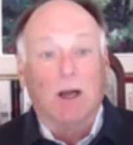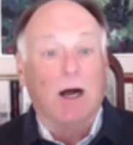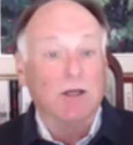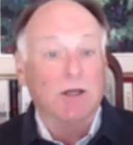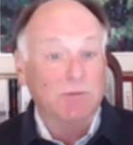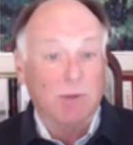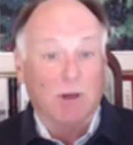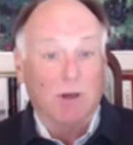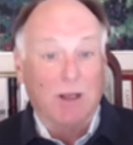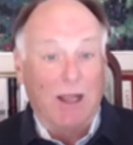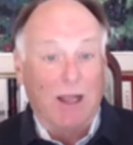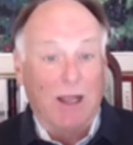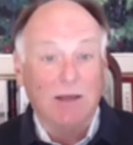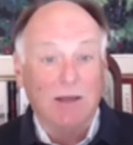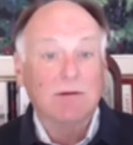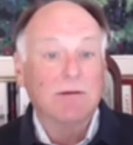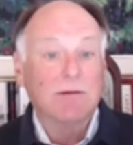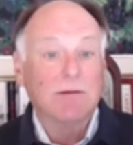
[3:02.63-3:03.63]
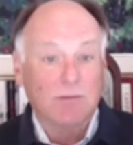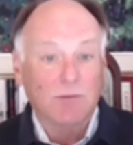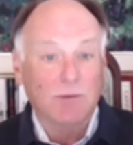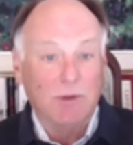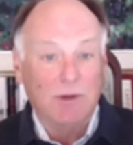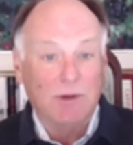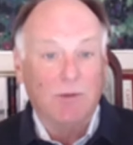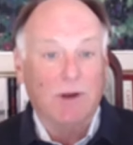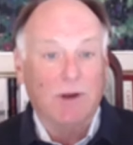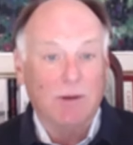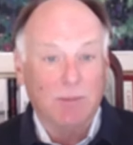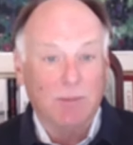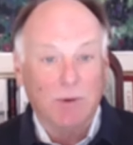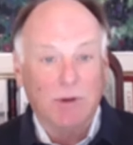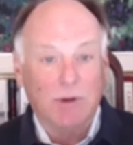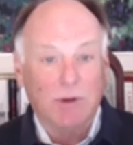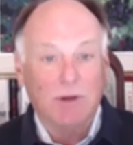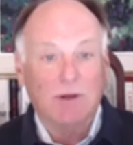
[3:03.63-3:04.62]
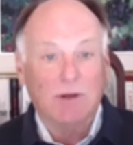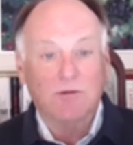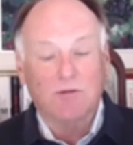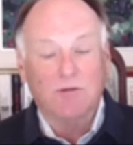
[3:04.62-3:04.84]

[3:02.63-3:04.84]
hospital light would be a way to put it.